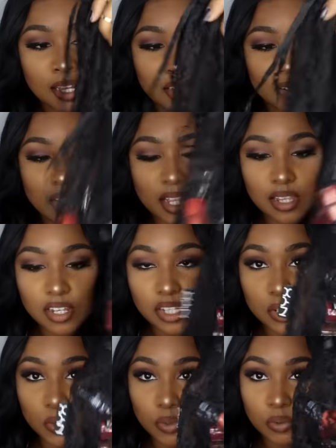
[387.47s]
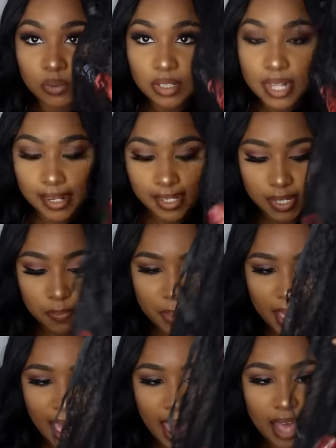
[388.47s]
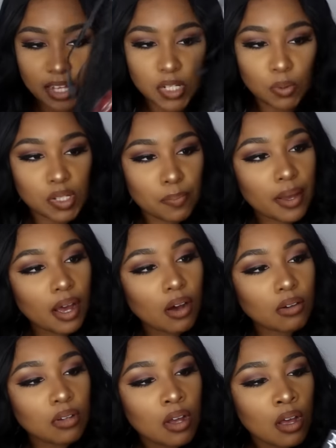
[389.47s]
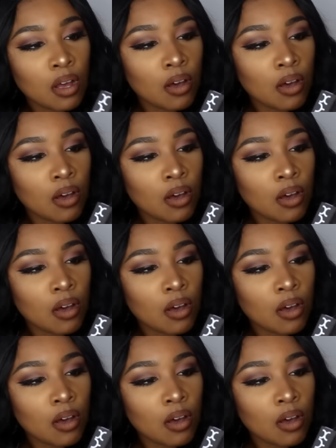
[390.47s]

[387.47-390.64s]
So in this little lacy bag. So it's about